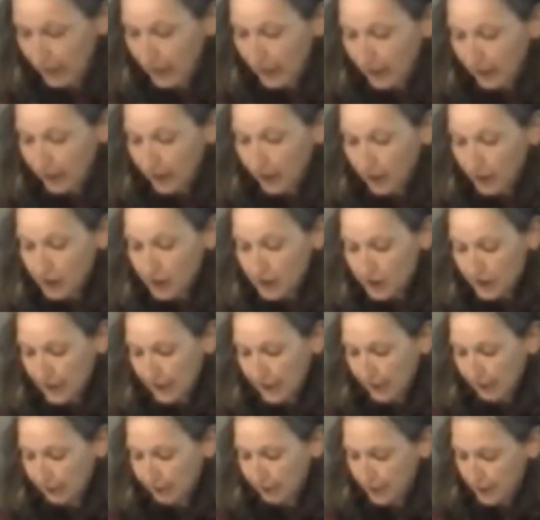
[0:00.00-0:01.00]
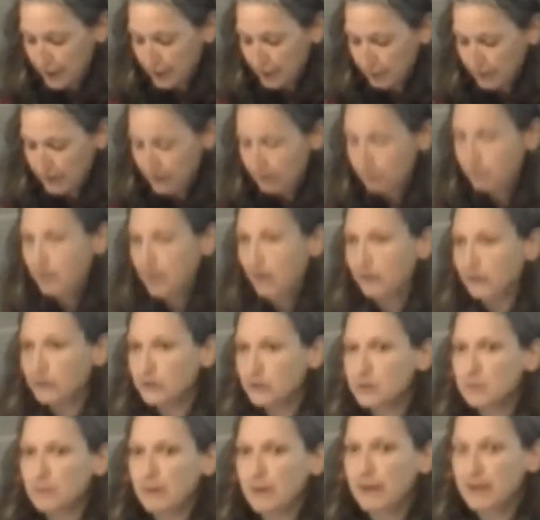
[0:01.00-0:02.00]
large-scale investment in burial
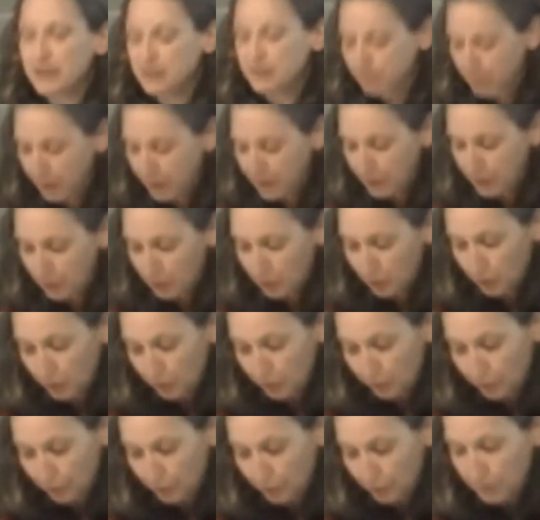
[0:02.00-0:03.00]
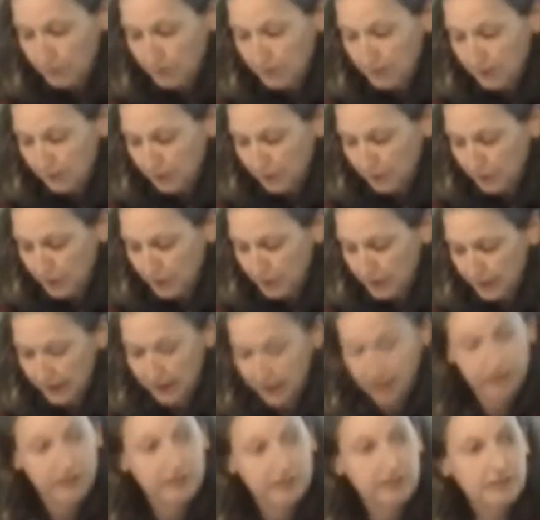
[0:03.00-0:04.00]
space by the nonconformist community